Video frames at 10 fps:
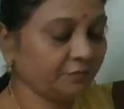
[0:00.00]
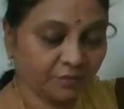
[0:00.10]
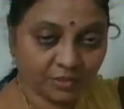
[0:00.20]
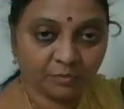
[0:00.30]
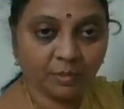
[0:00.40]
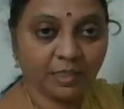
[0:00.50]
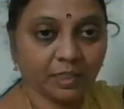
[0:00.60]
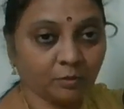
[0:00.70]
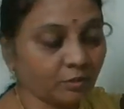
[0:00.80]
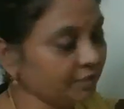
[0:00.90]
the first one
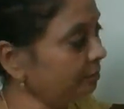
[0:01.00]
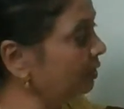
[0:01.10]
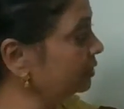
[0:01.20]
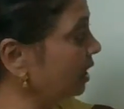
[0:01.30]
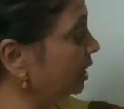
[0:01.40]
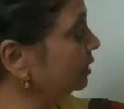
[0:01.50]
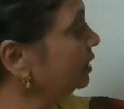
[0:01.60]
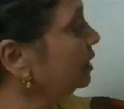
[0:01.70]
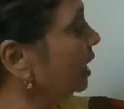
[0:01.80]
it talks about that,